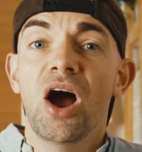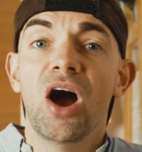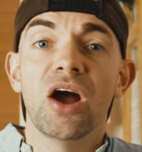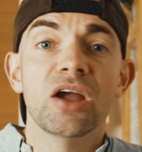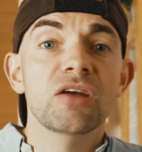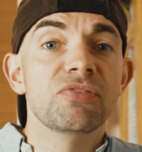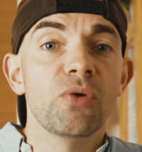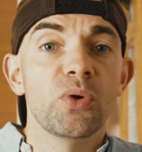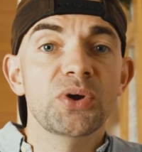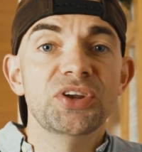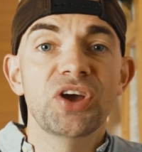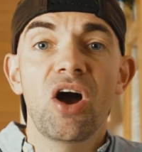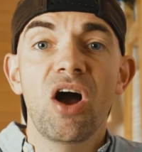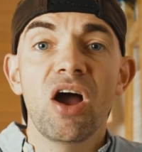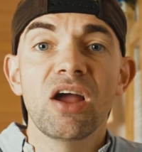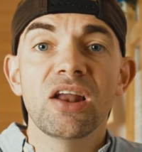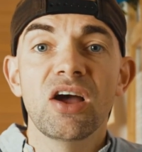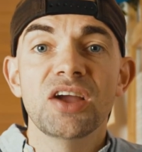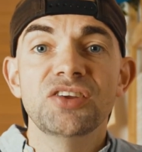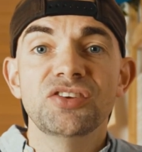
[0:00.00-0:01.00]
I avoid
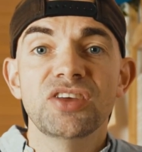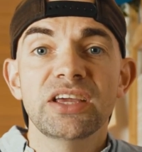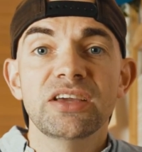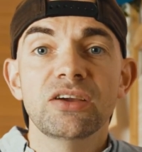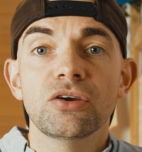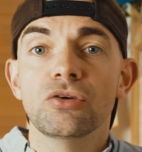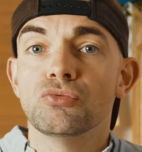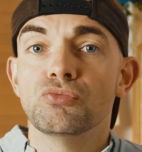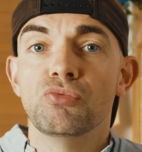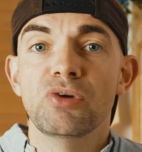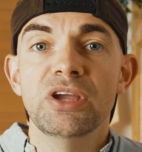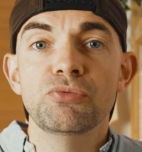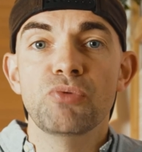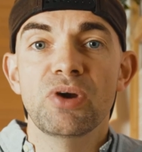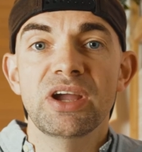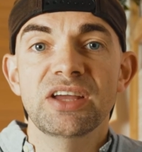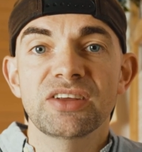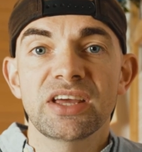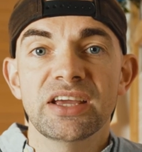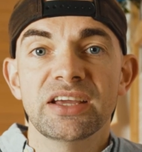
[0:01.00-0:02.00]
highlighting,
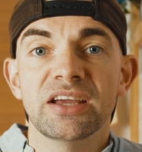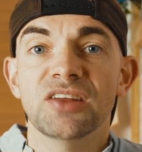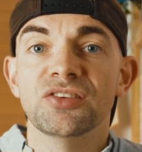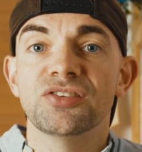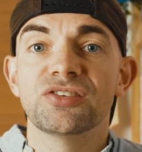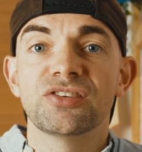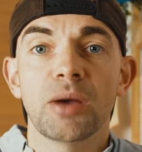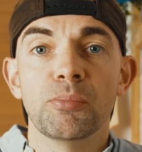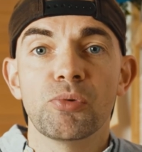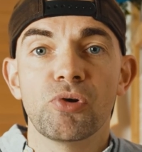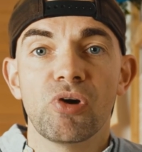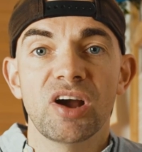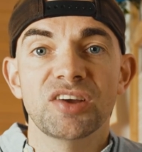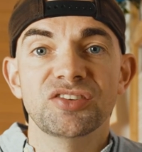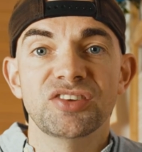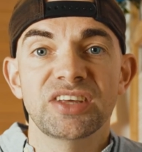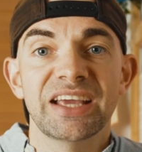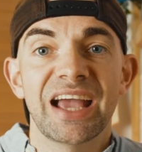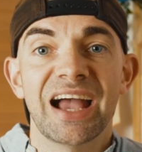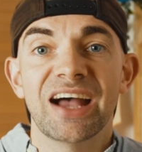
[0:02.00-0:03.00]
rereading, and
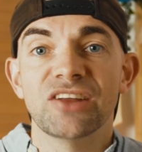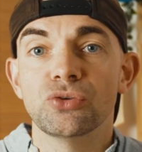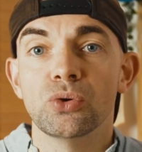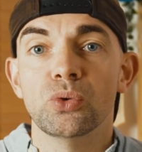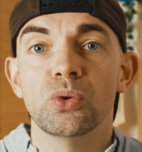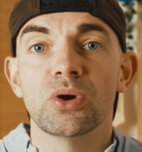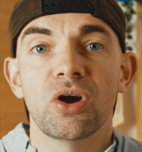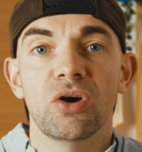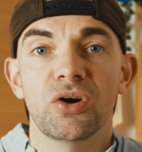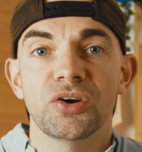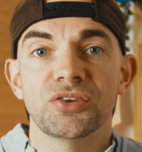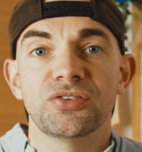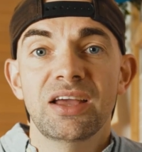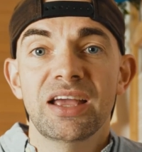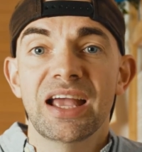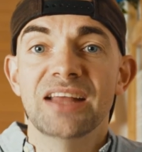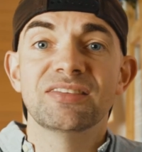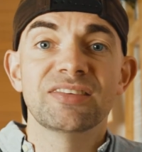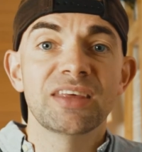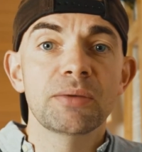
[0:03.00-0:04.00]
summarizing at all costs.
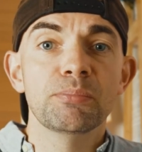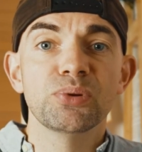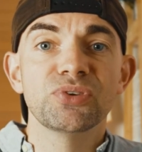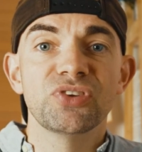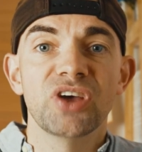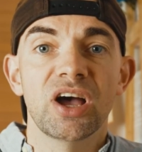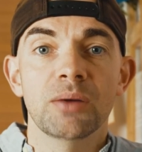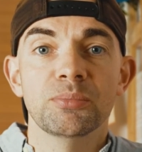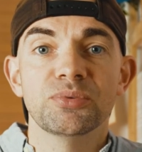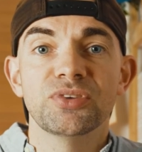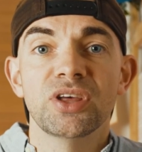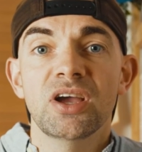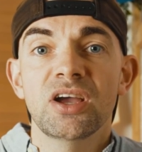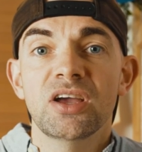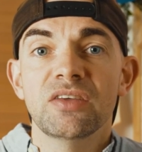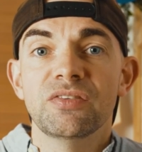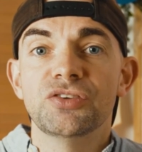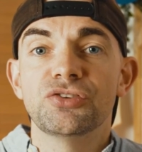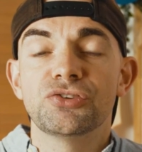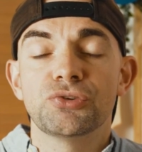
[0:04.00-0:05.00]
In simple terms,
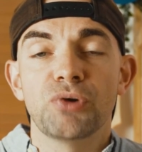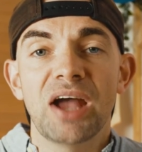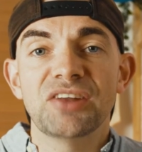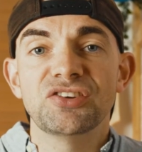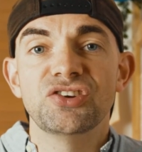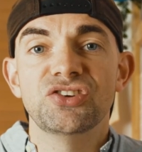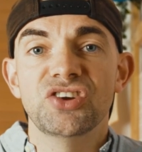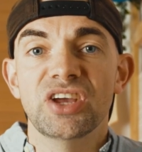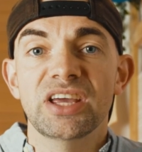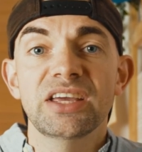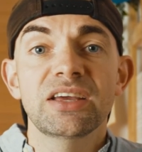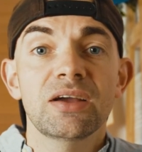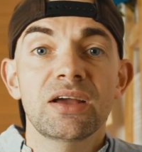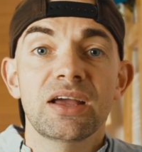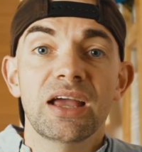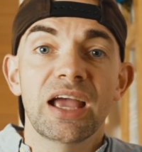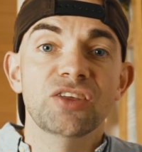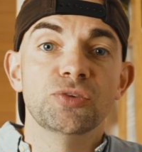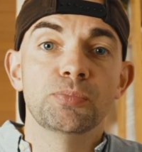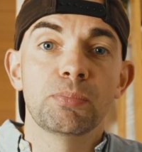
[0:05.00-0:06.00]
the strategy
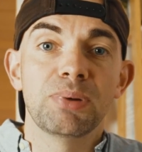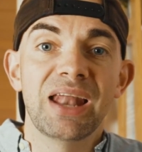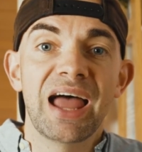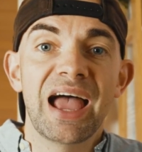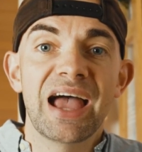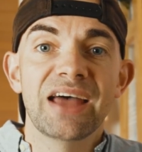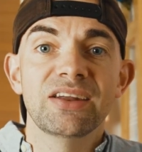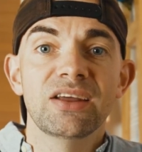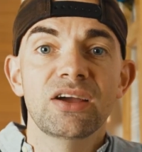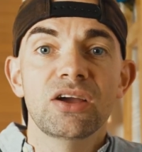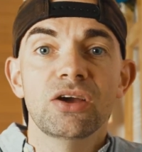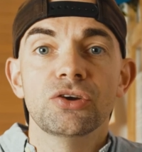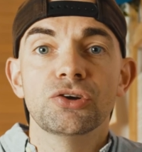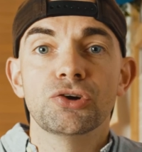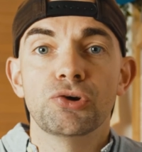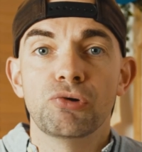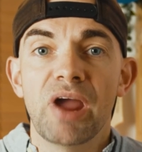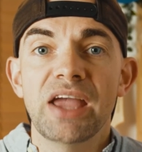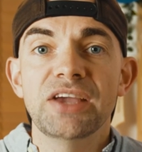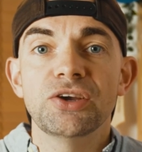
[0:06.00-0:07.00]
is plan,
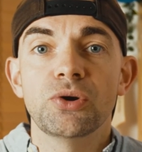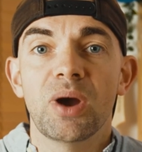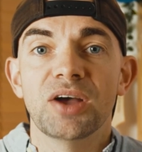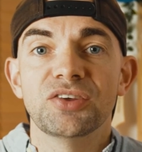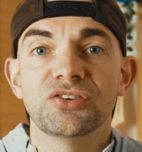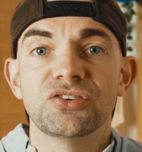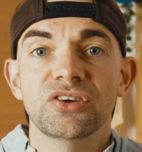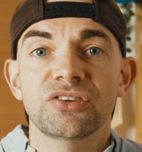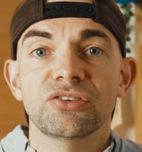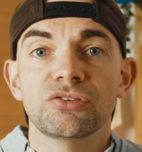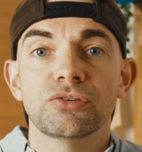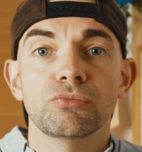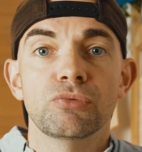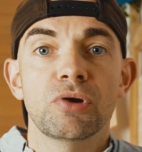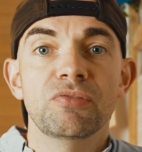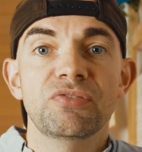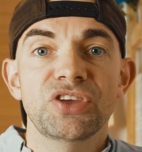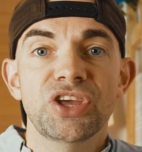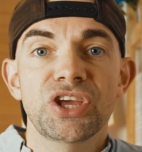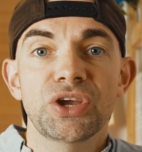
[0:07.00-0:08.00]
create questions,
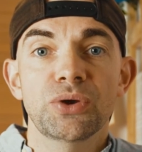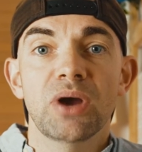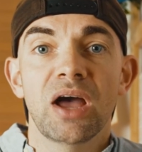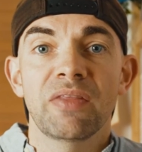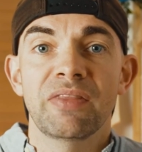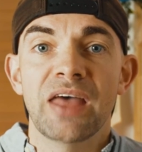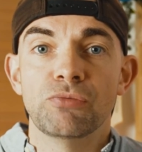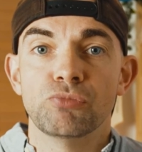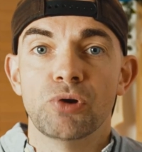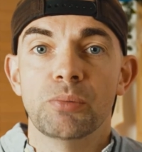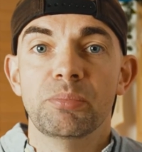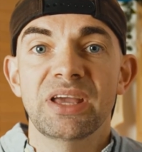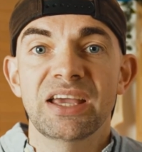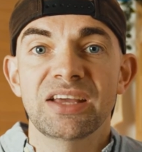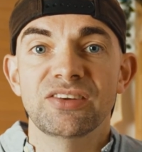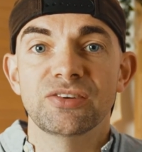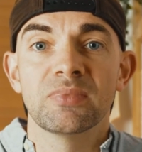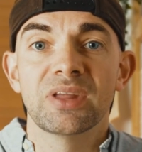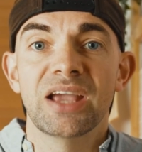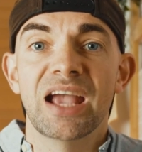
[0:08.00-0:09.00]
review, and then
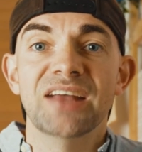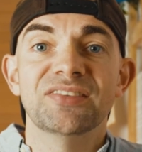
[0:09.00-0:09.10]
repeat.